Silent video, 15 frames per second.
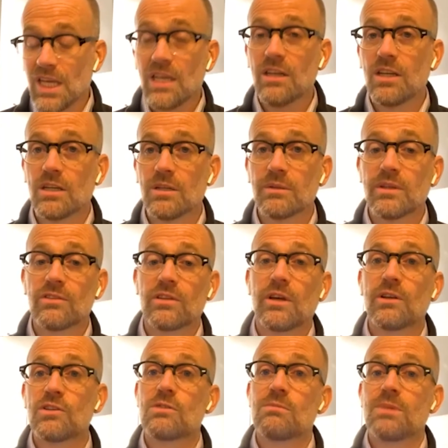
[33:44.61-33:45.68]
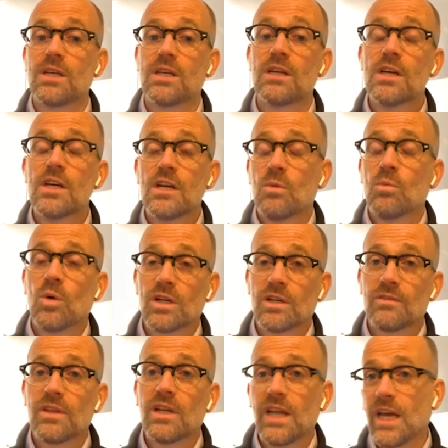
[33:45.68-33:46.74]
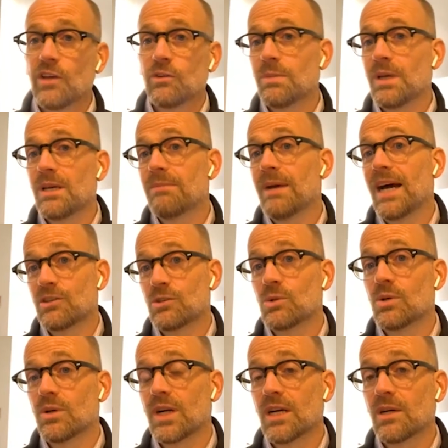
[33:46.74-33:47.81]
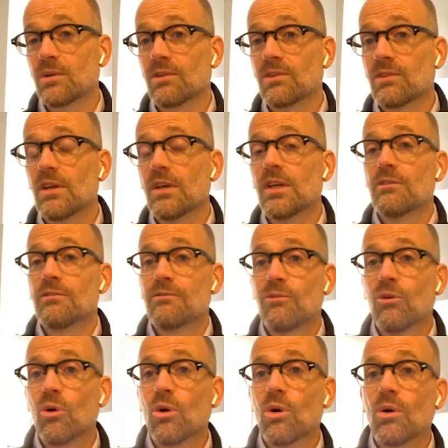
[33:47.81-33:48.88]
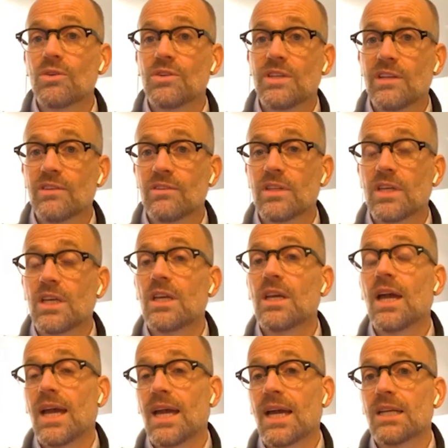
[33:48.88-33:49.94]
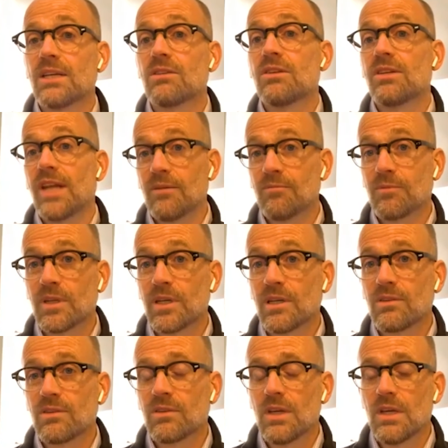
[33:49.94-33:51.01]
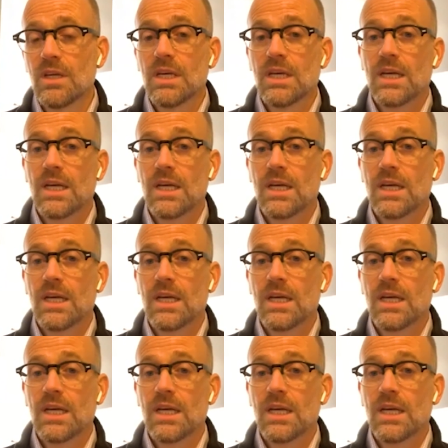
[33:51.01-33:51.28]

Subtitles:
India is going to be one of the next big battlegrounds for Disney and Netflix.